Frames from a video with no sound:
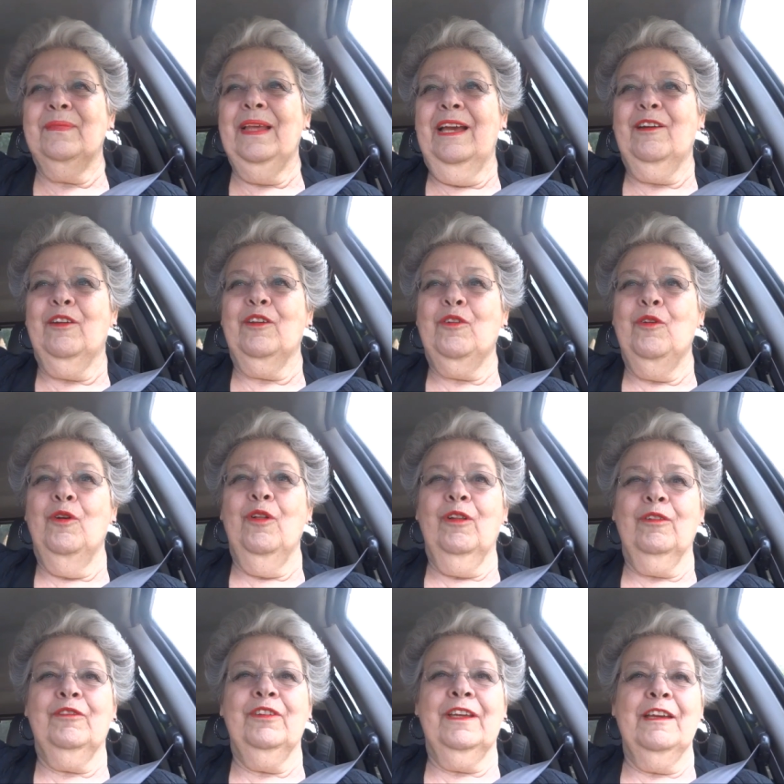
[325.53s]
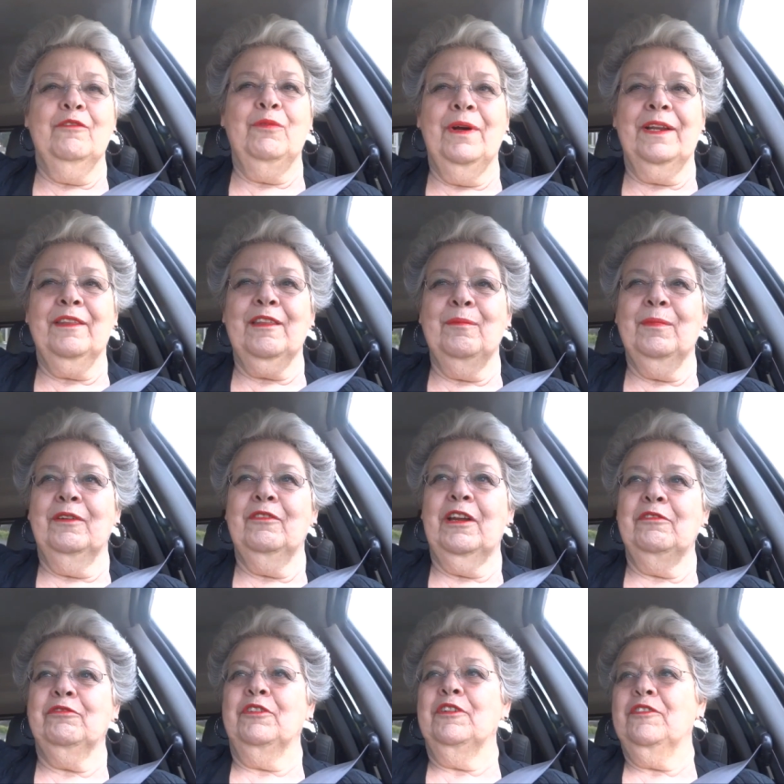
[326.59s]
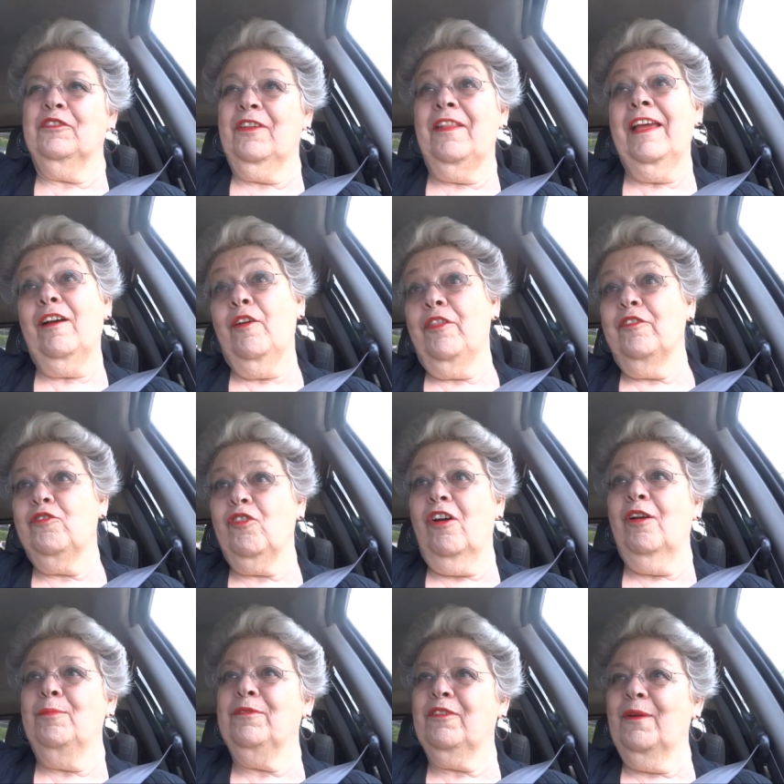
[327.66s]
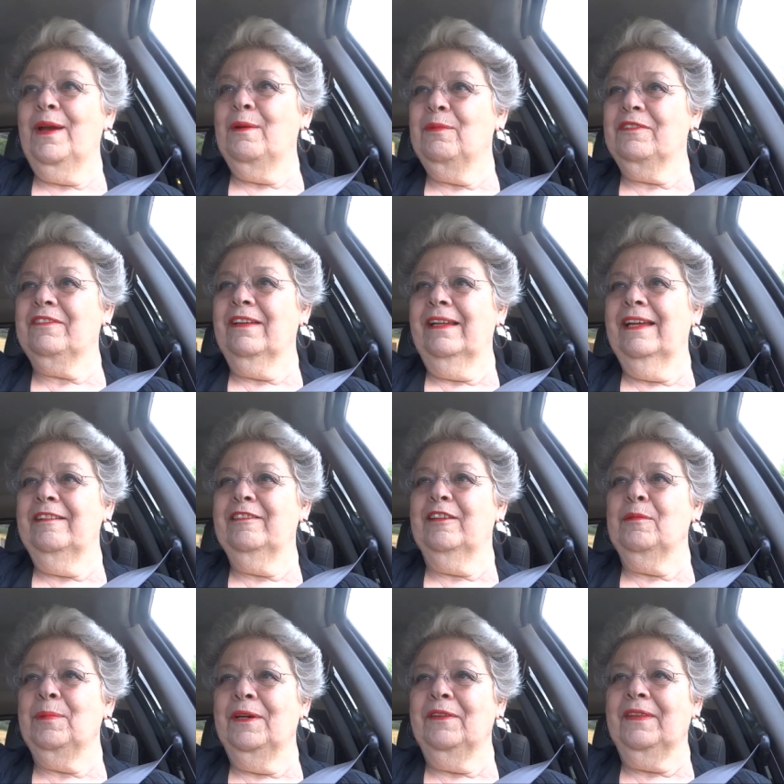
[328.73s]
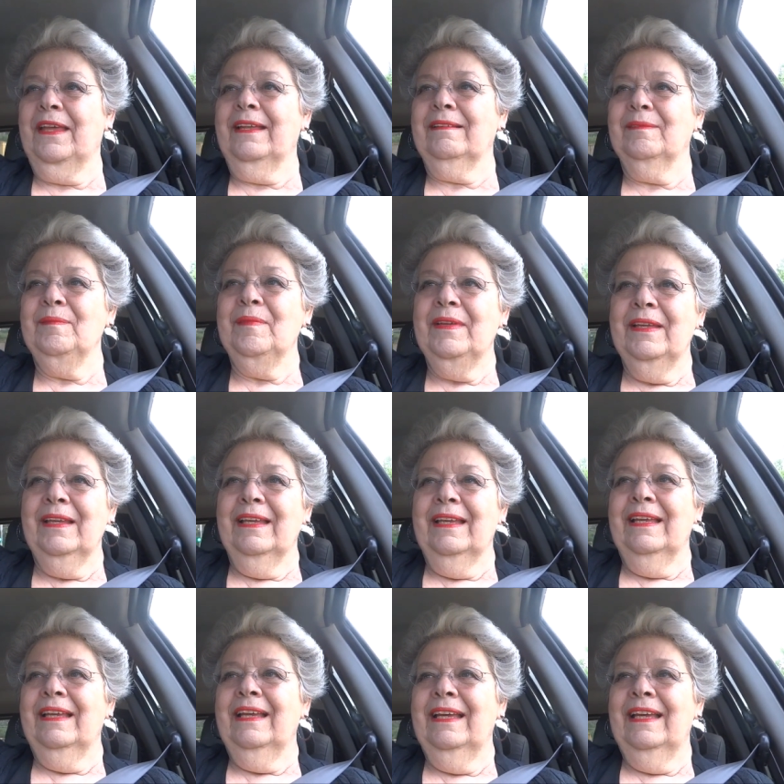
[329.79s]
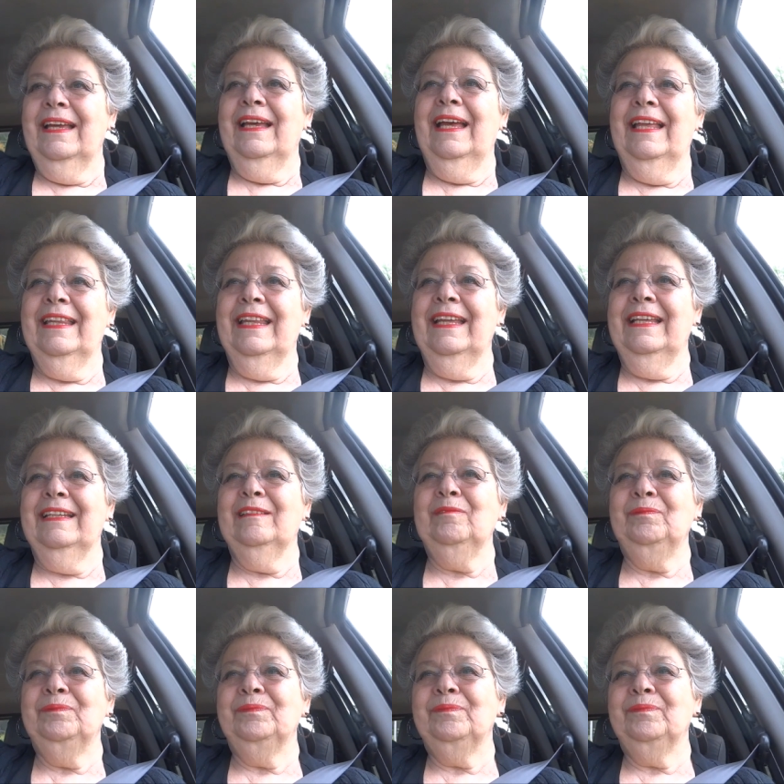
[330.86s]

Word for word: I got a call to give one of them a reference and they got the job, so I was delighted about that. And then,